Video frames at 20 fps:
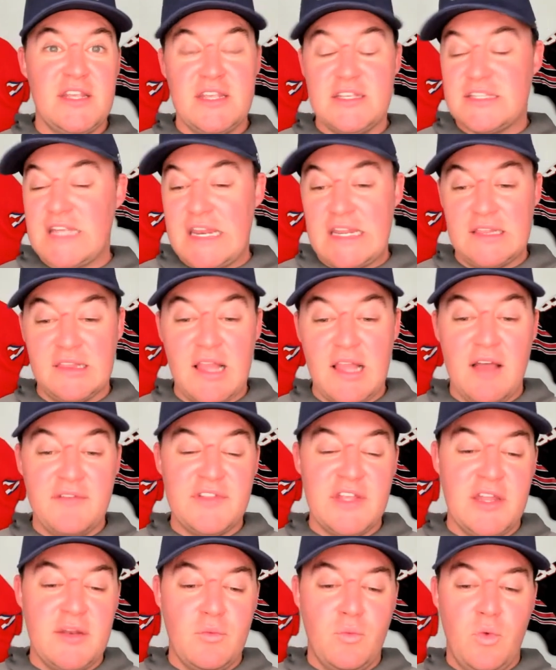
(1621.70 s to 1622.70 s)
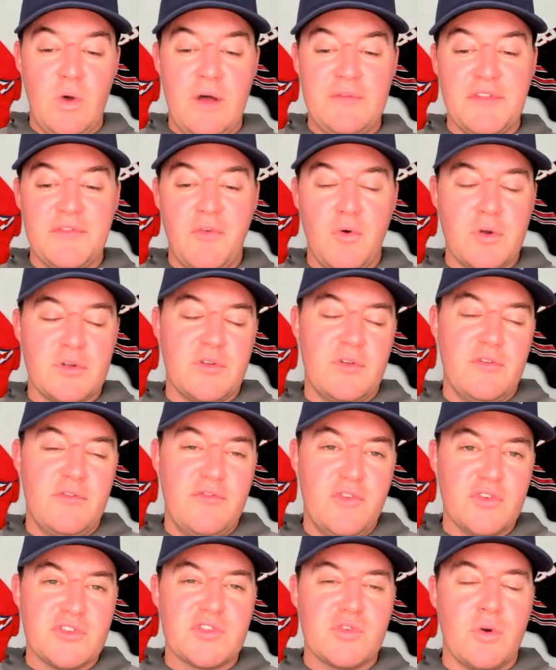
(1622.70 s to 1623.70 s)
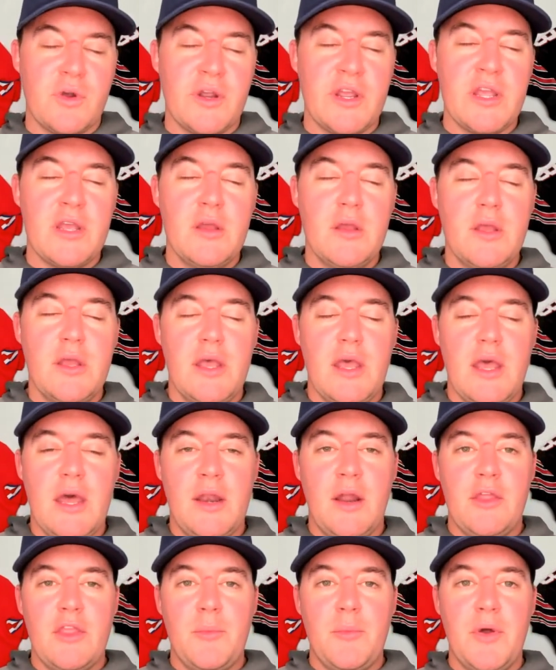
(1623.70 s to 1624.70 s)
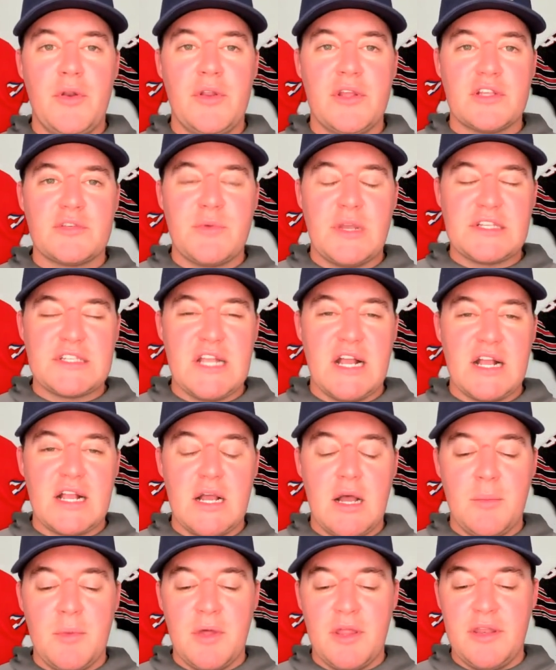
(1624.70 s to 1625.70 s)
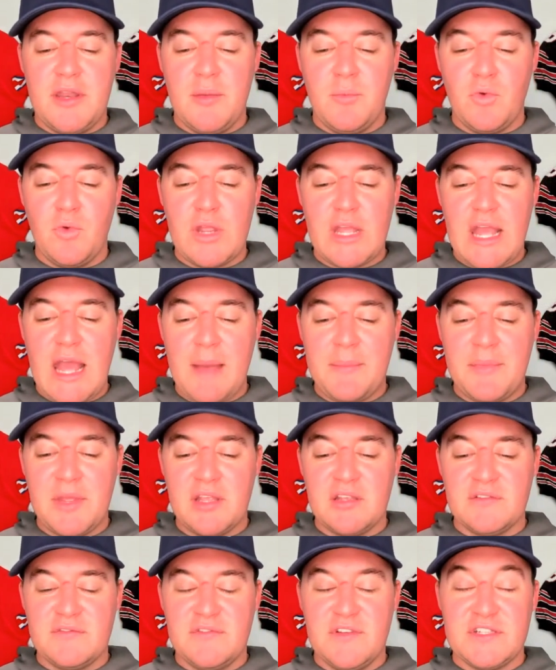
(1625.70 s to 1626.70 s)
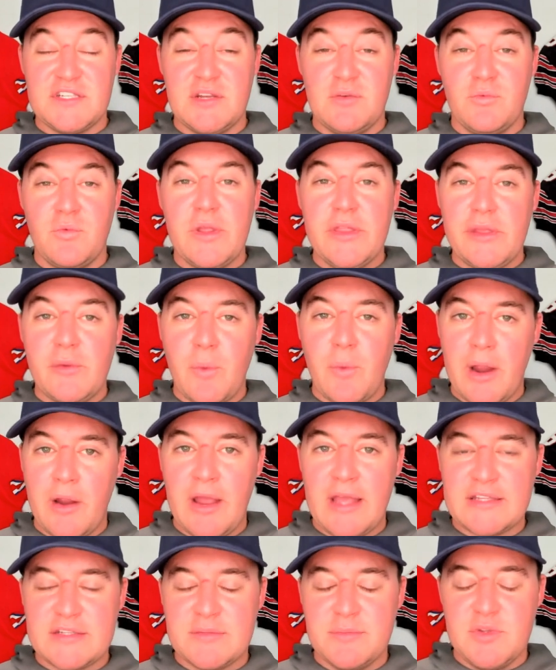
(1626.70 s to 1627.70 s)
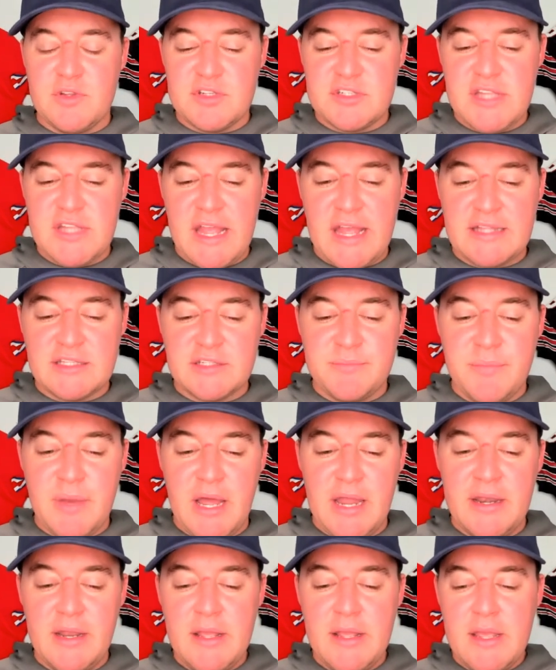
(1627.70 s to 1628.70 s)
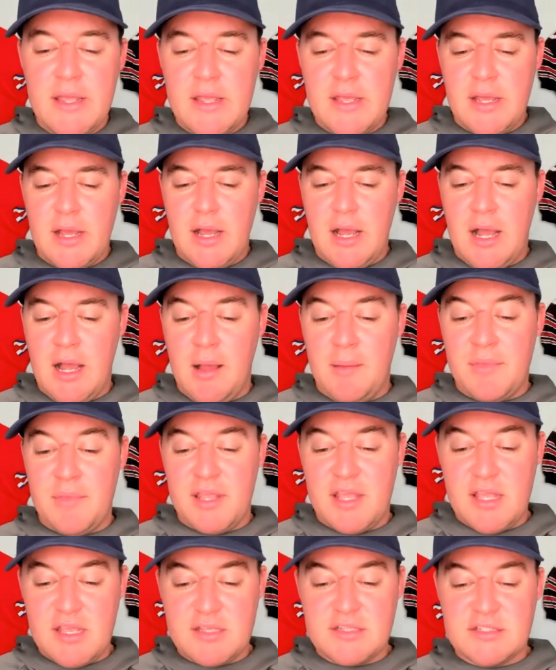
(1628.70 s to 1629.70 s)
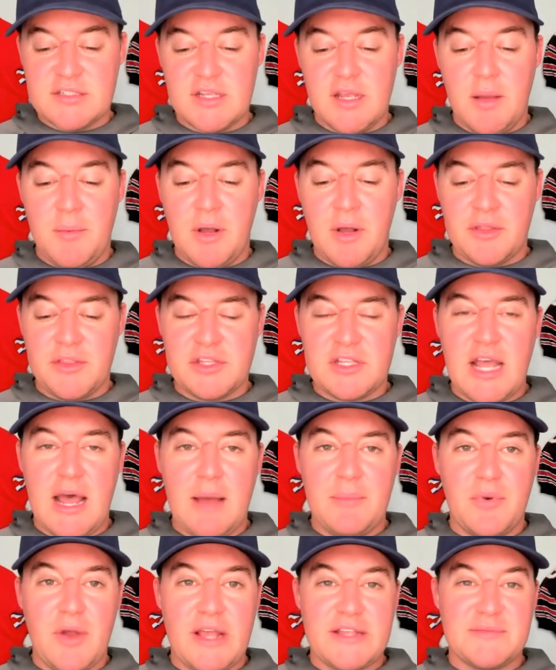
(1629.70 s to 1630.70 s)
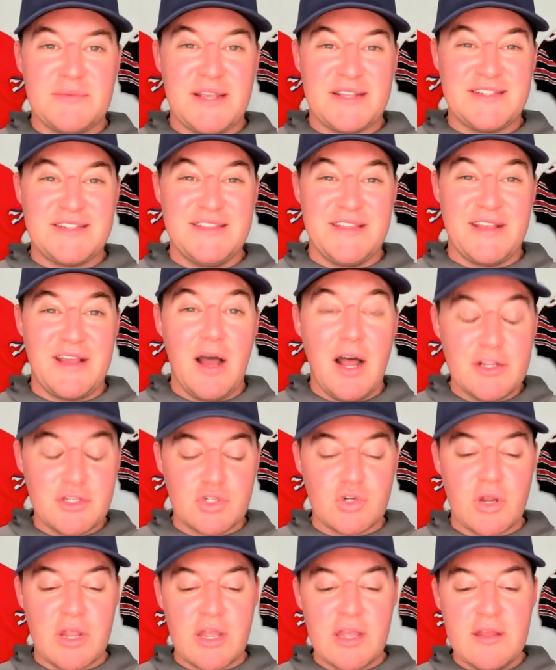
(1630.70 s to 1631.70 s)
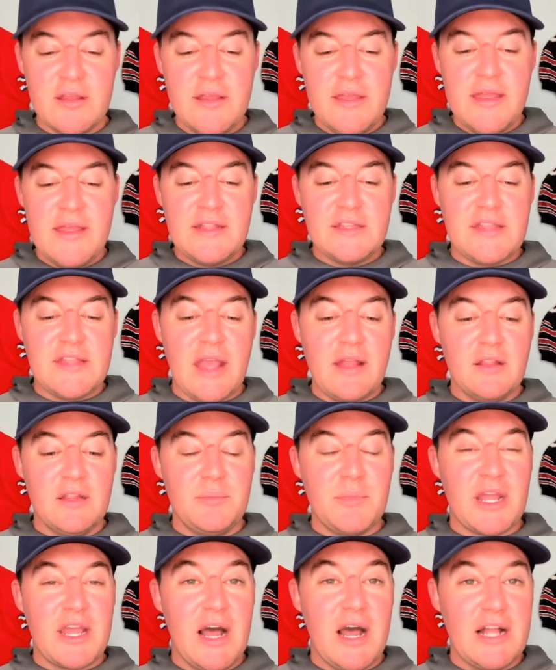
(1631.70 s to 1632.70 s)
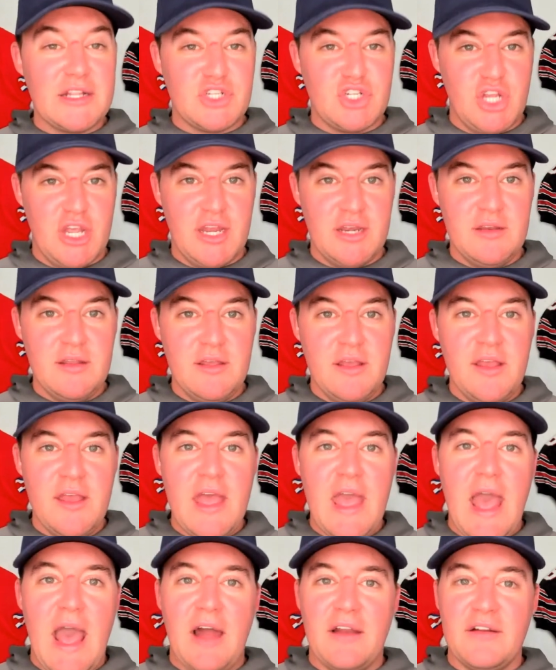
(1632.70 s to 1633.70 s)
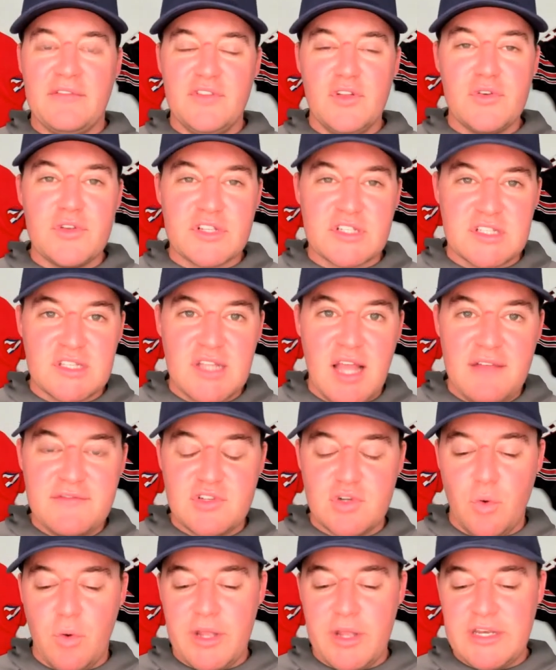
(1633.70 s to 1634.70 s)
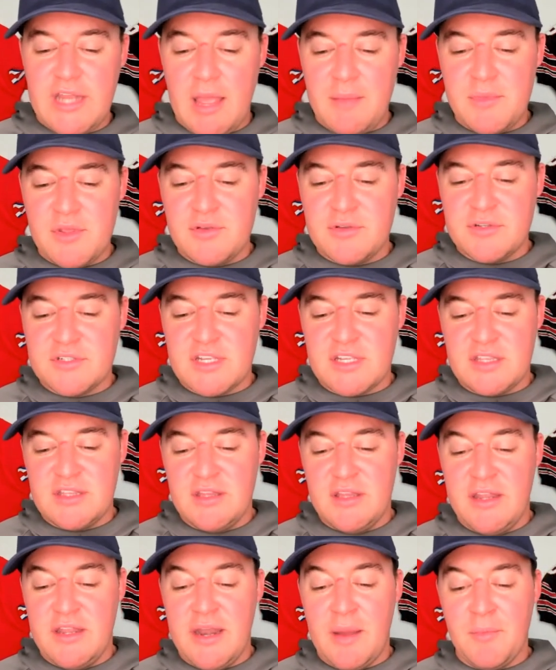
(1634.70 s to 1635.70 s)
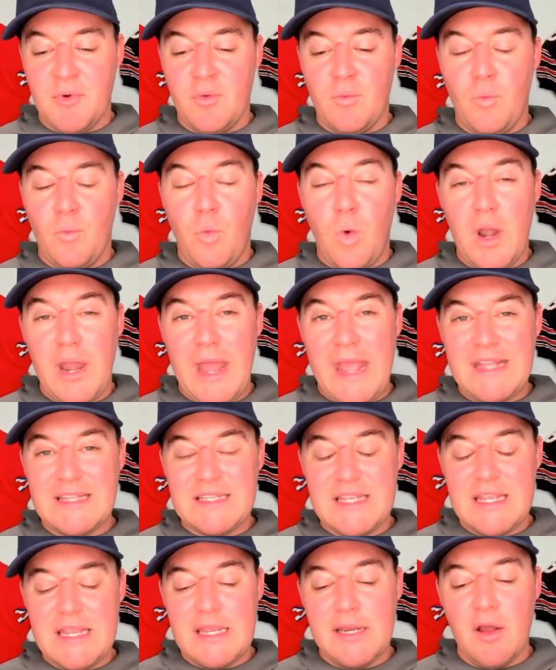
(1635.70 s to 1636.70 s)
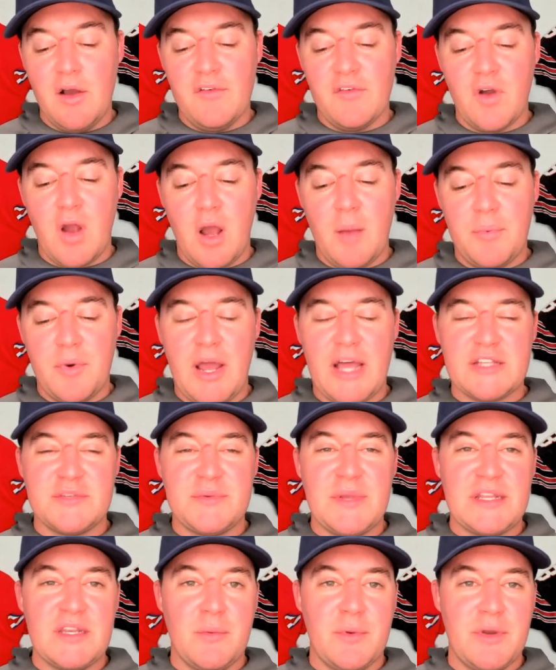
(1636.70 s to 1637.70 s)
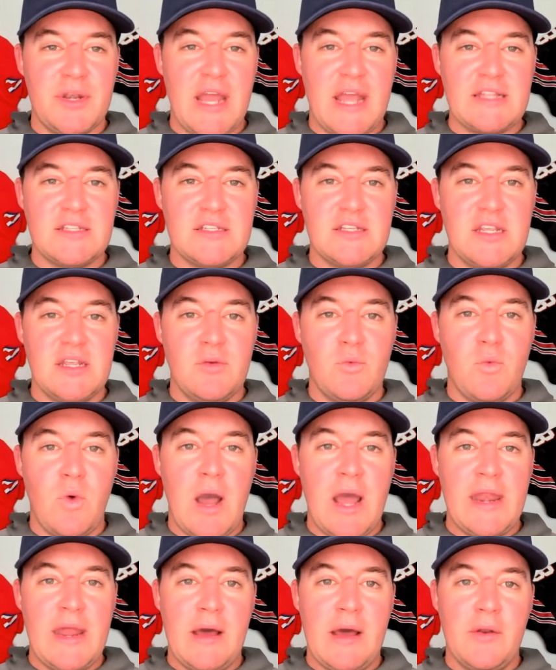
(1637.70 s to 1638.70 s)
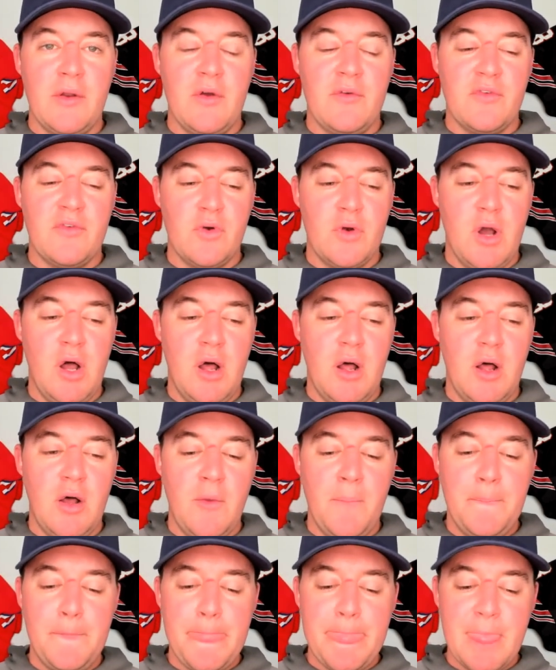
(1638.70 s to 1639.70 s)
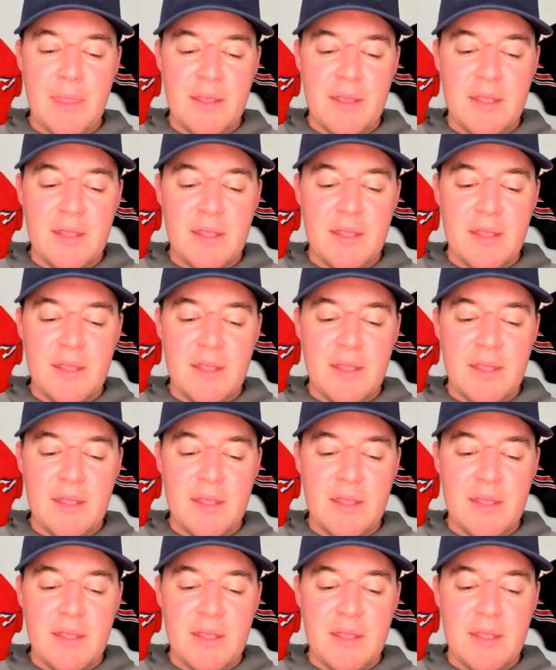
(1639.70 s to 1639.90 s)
He said he loved it. We'll have the full story at onthepointingexpress.com on him recapping his visit, really where SMU stands. But he's among the top prospects in the country. Dalen McCutcheon out of Lucas Lovejoy debuts at the number 118 overall prospect, number 19 wideout overall.